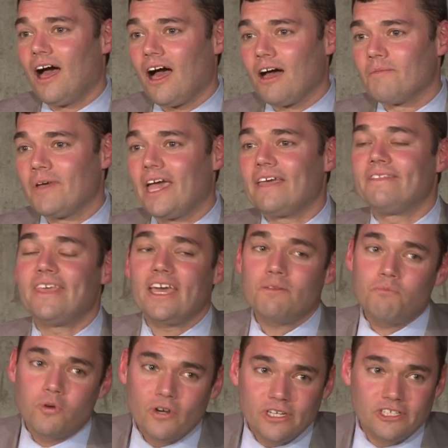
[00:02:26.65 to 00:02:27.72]
Um, and
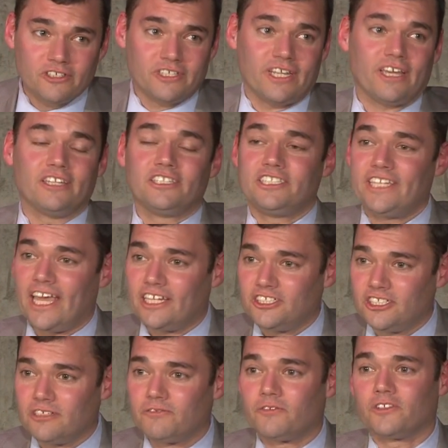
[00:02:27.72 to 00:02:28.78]
then put in, det in,
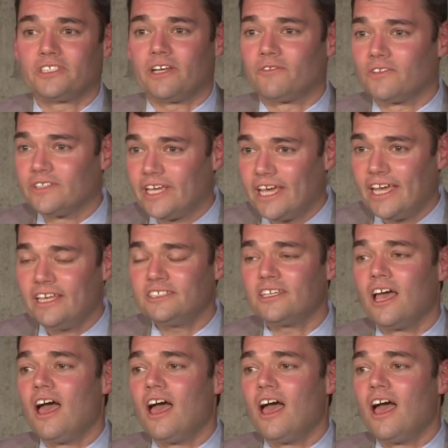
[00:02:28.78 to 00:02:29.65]
detention for several days.